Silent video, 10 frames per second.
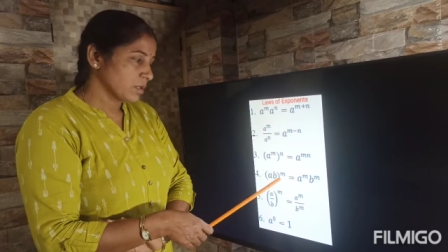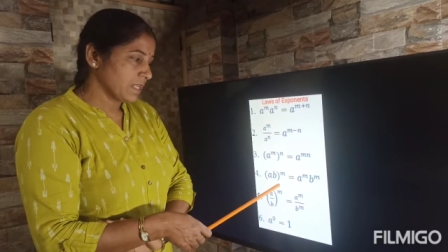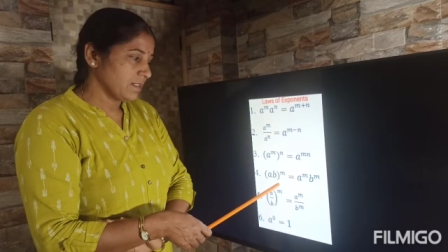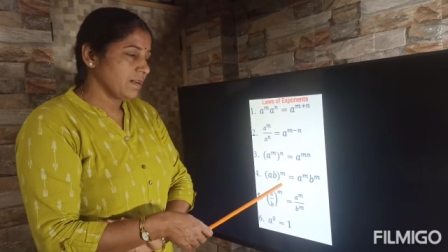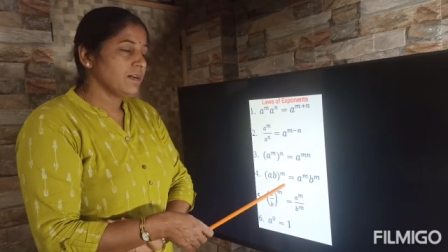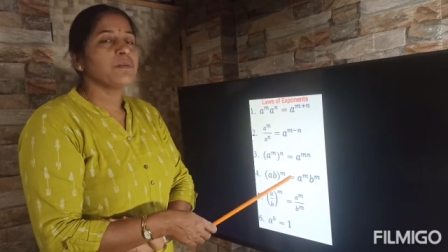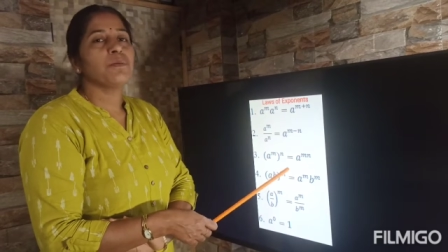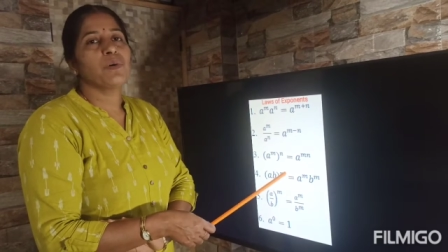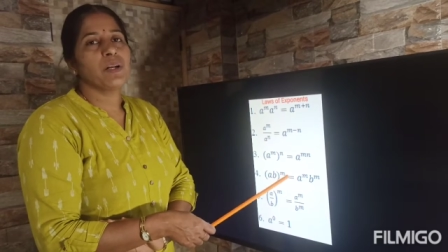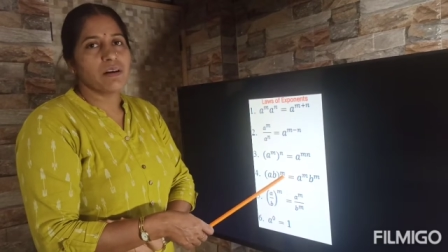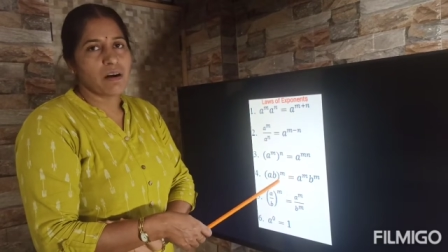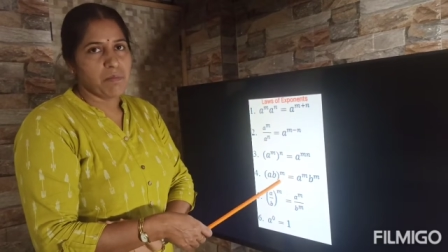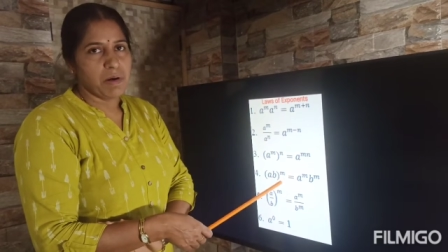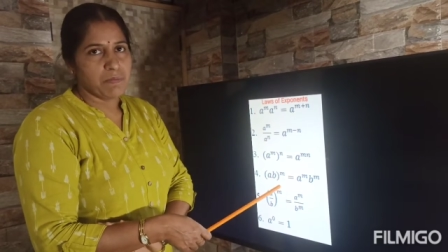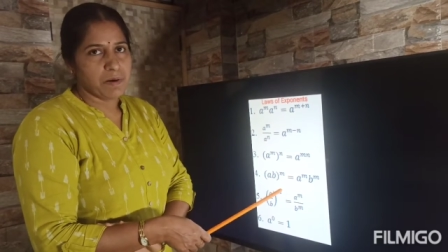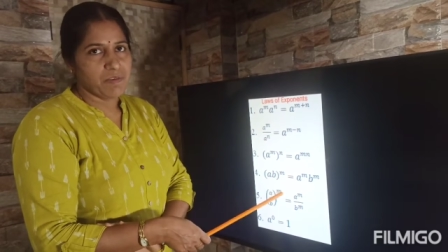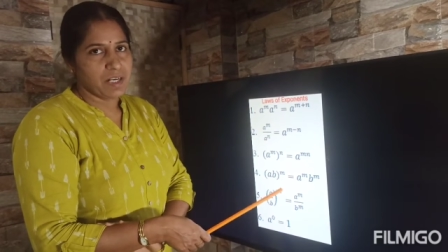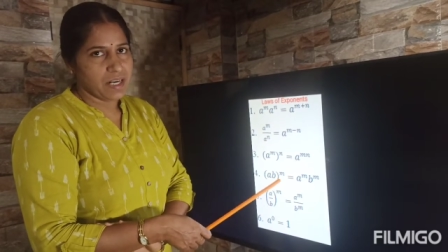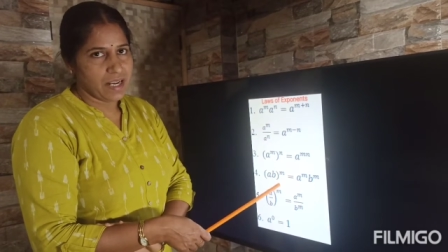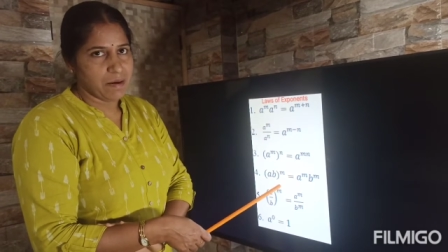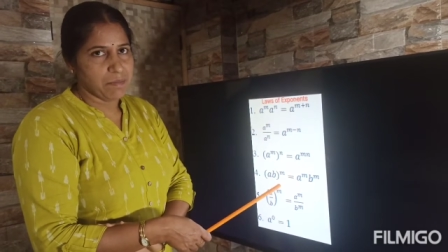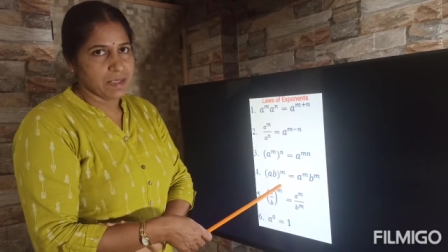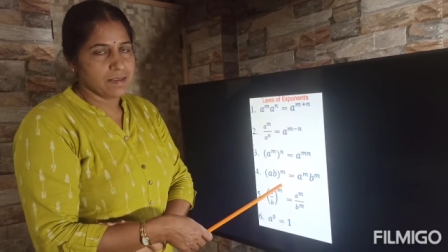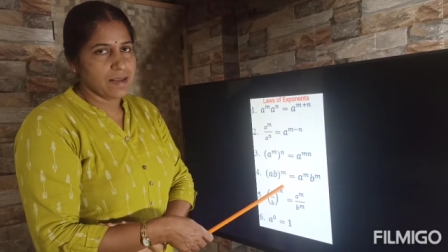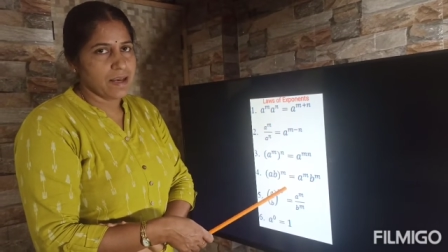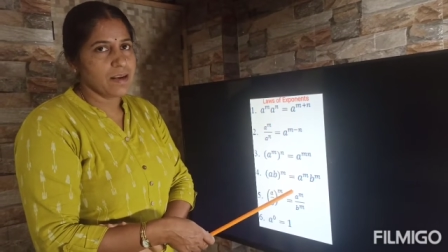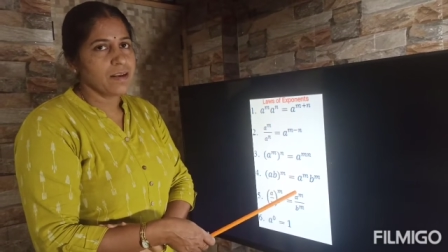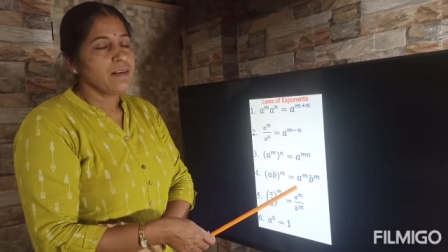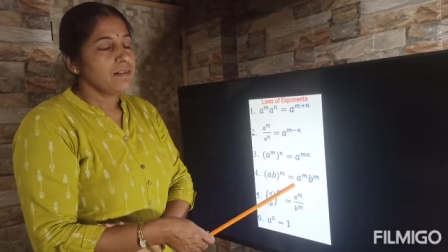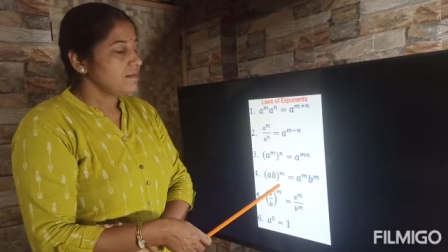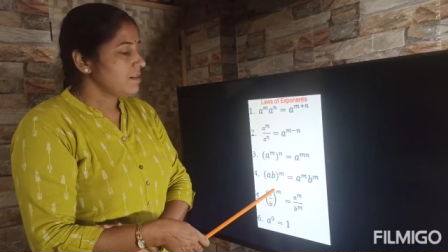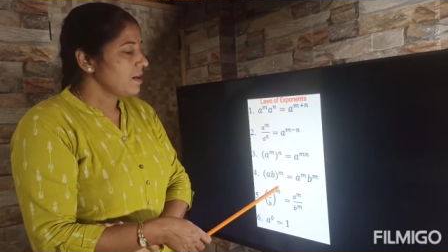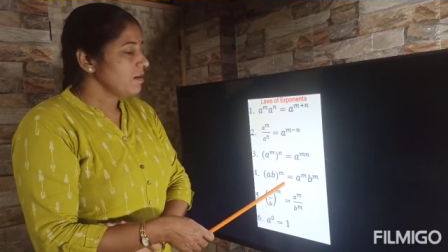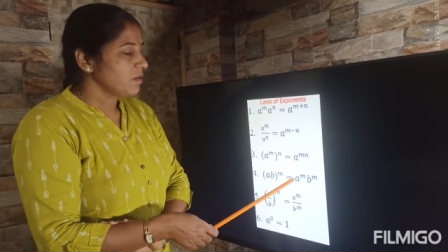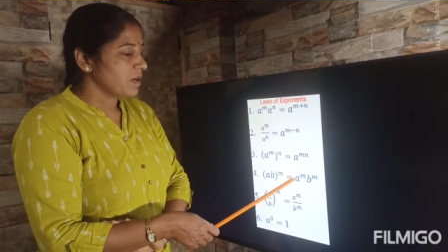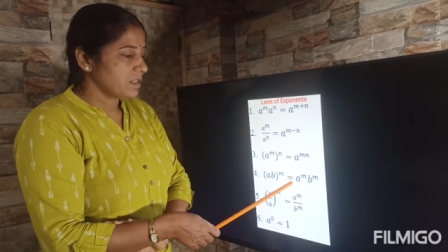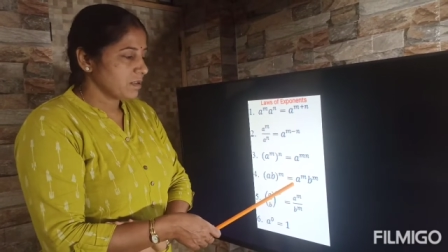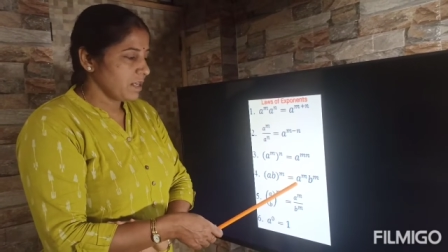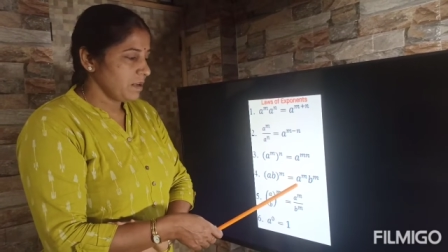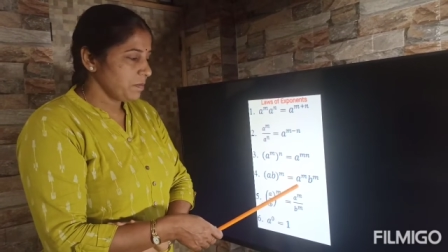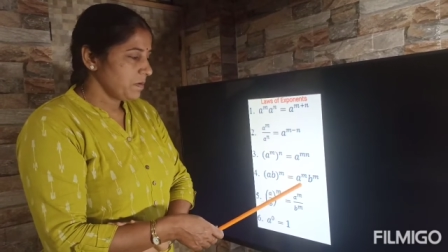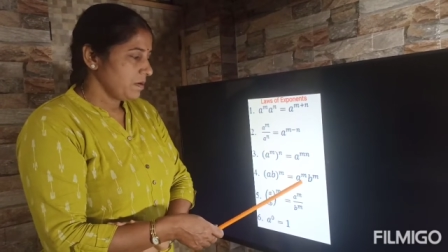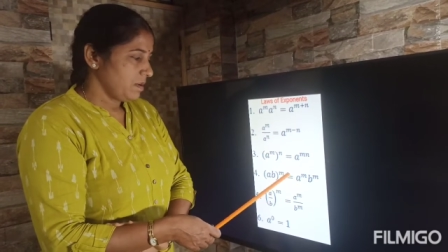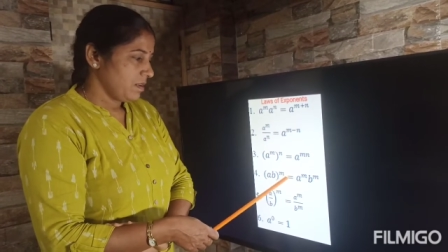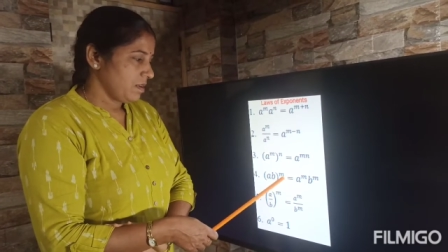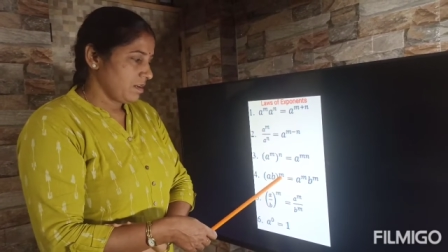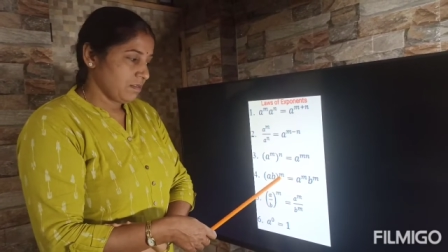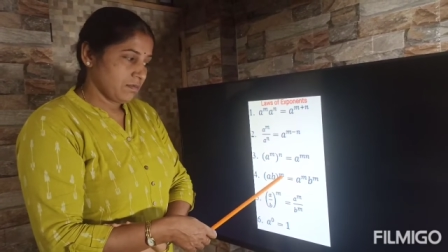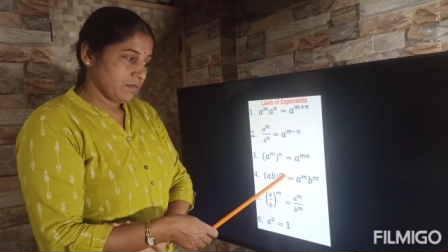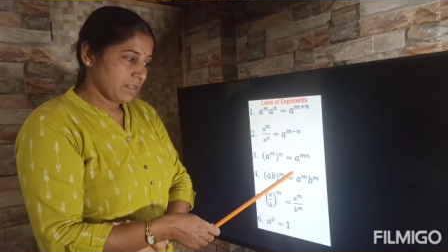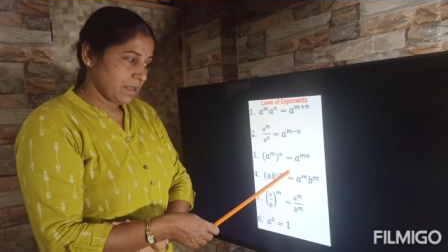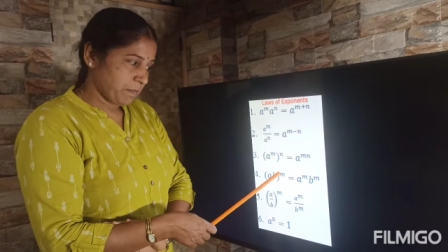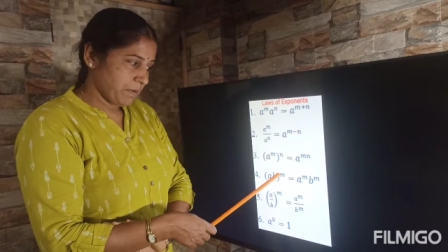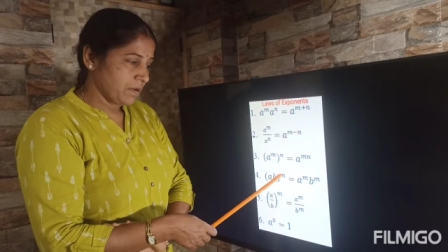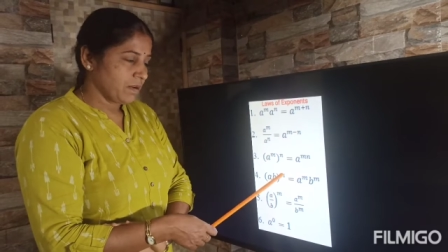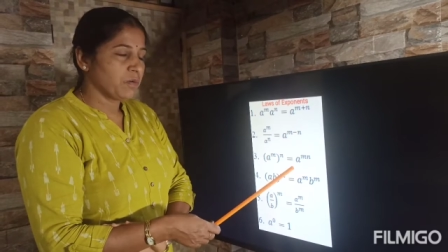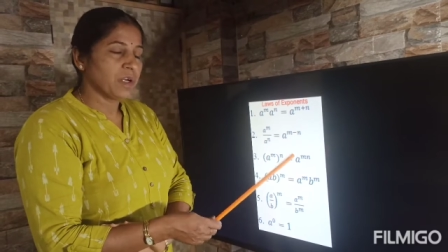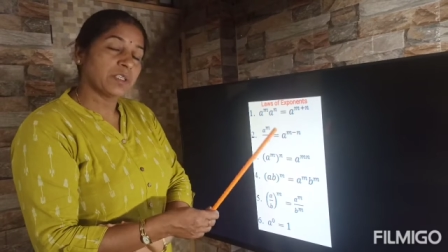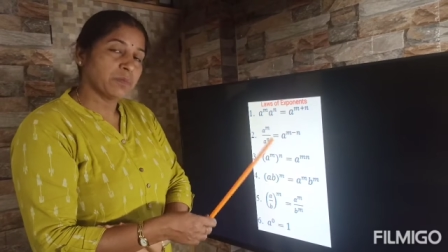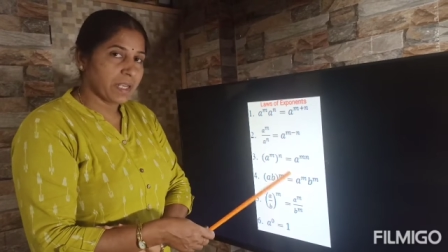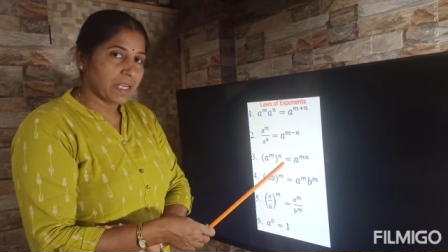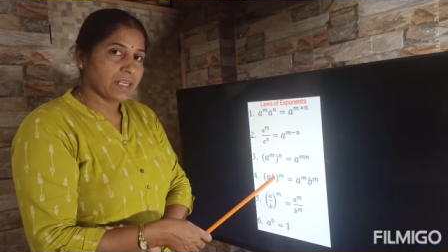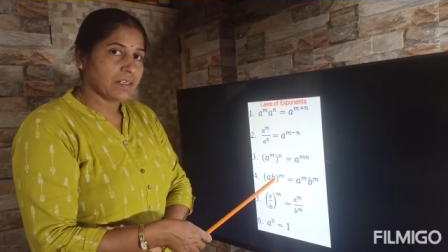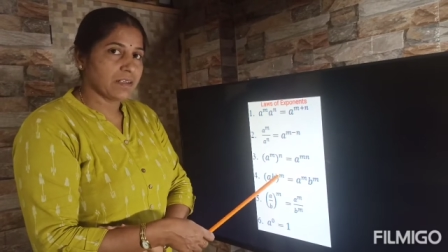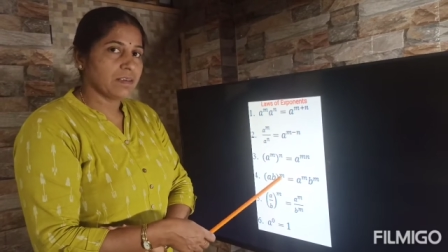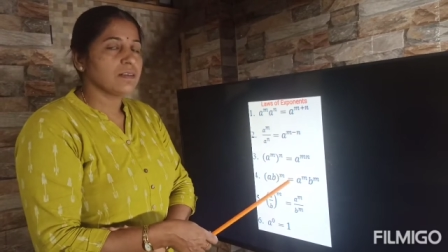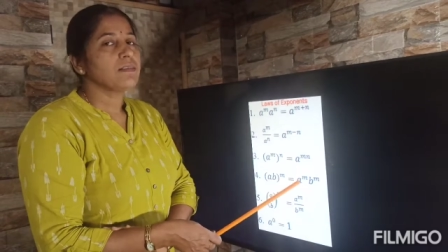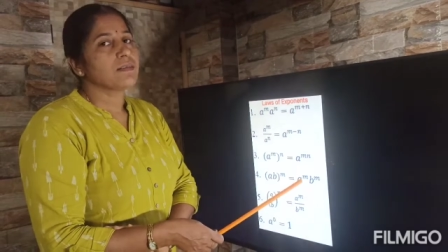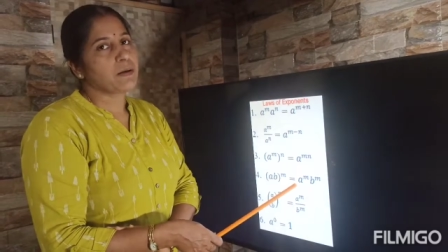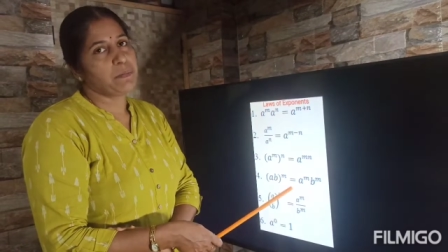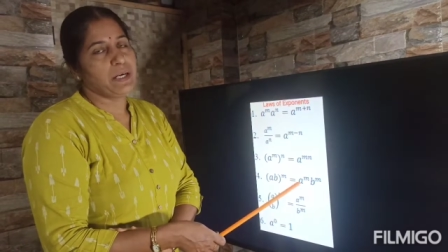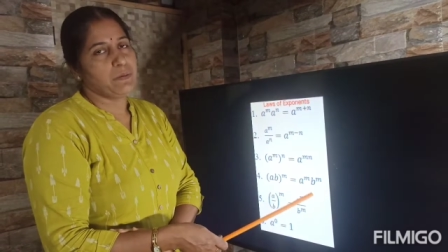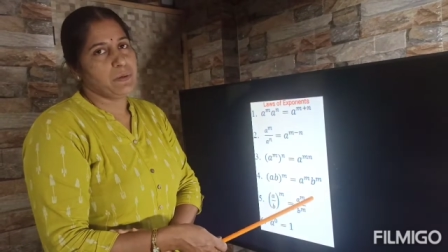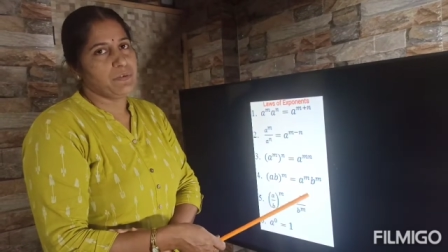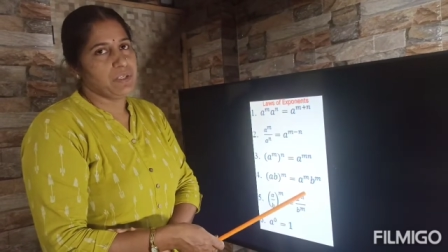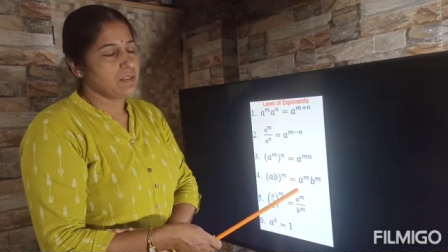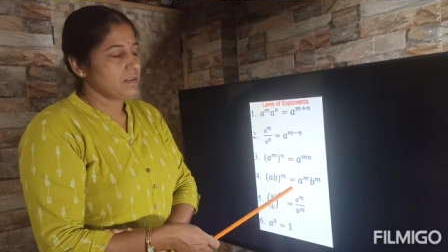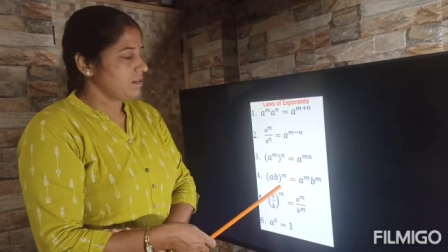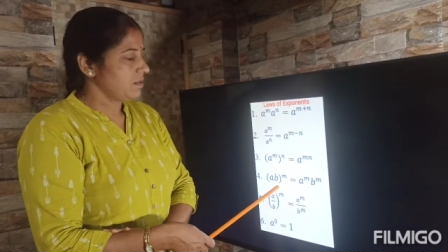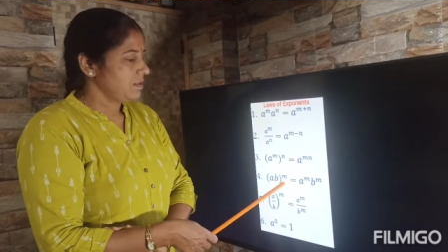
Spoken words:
together one common power m is there. Then we have to keep we have to make it separate powers.